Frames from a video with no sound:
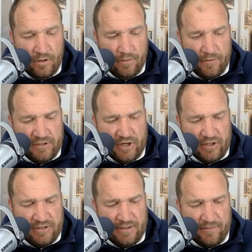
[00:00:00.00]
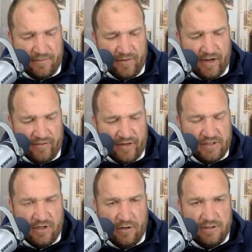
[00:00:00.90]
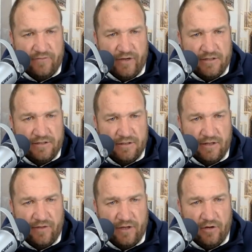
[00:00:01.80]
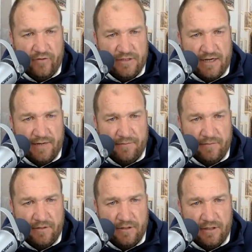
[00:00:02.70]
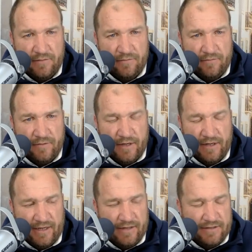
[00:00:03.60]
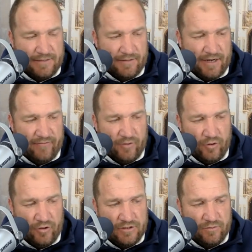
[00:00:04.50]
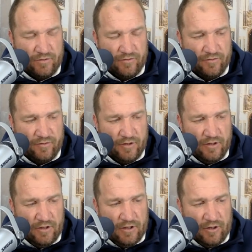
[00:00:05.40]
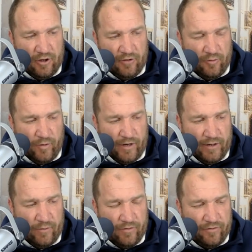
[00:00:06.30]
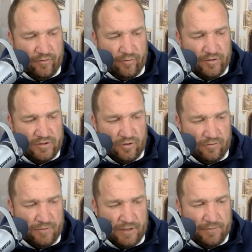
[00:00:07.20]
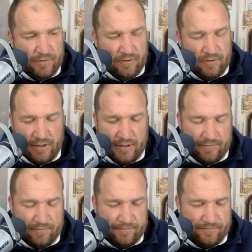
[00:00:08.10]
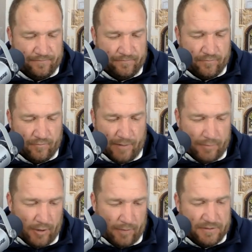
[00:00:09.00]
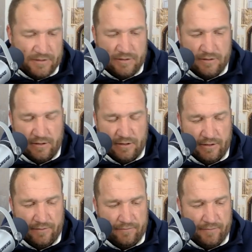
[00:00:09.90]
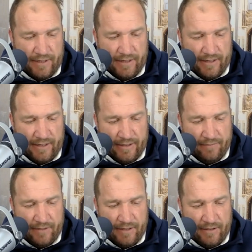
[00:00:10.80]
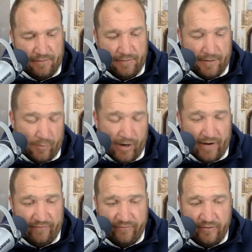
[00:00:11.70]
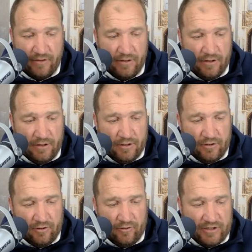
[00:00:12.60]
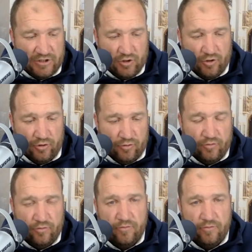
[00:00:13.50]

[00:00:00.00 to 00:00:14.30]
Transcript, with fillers: but yeah, it's something that I've had to cultivate, I think, over time. Um, and again, something that I've learned with along the way with with certain people, um, my pops, um, my my my wife. You know, they show you